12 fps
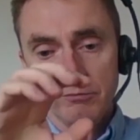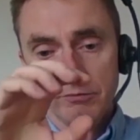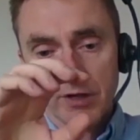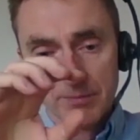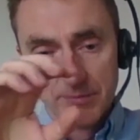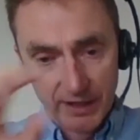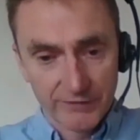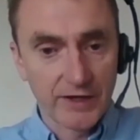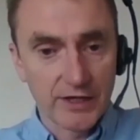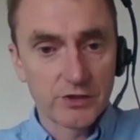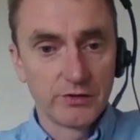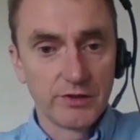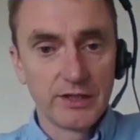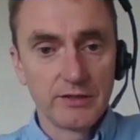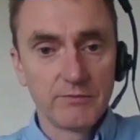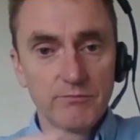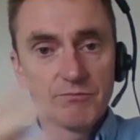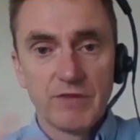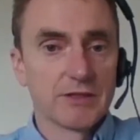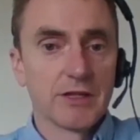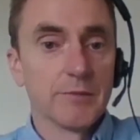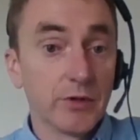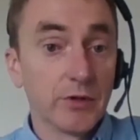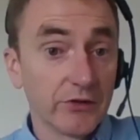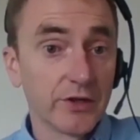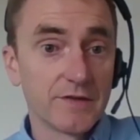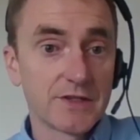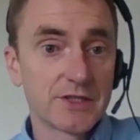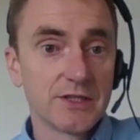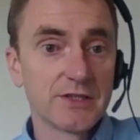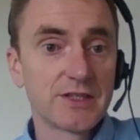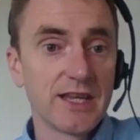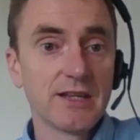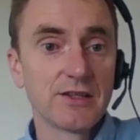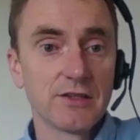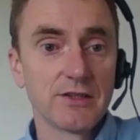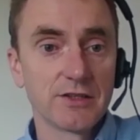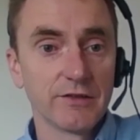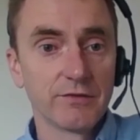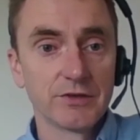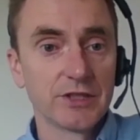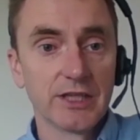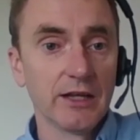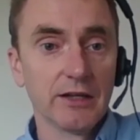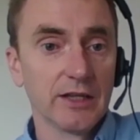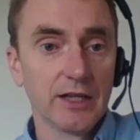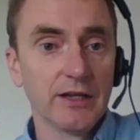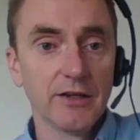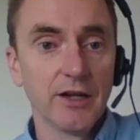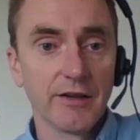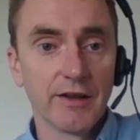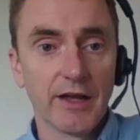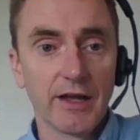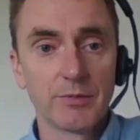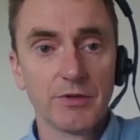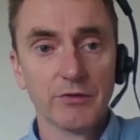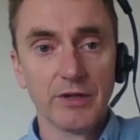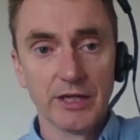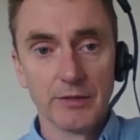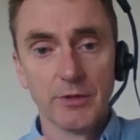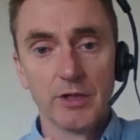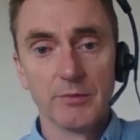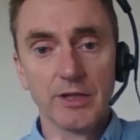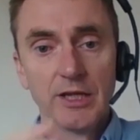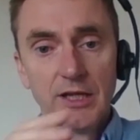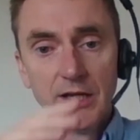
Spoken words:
remanufacturing things like building services, kit and stuff, which again, none of that happens really at the moment.